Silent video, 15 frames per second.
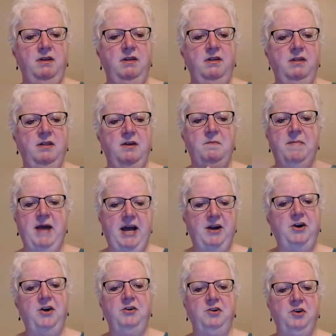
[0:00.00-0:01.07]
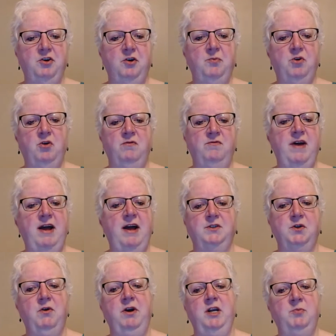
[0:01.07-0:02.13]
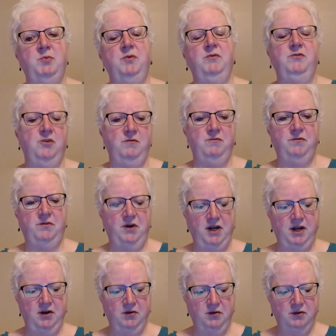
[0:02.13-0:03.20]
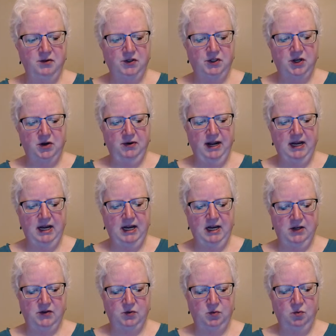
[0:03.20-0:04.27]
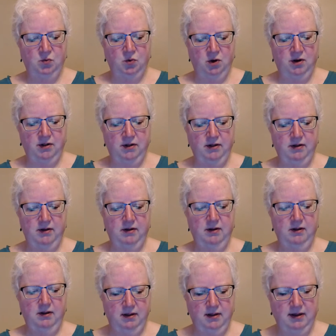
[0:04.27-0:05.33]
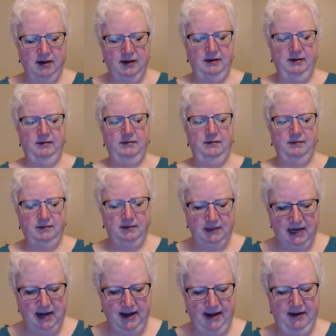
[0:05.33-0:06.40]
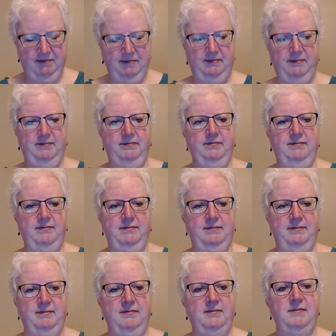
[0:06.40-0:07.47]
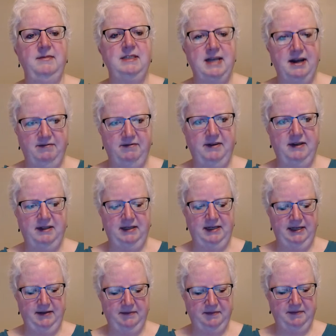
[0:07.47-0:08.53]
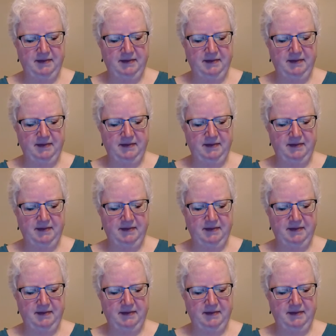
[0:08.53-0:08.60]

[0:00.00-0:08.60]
the better your profile is going to perform for you. So it is worth the time, definitely.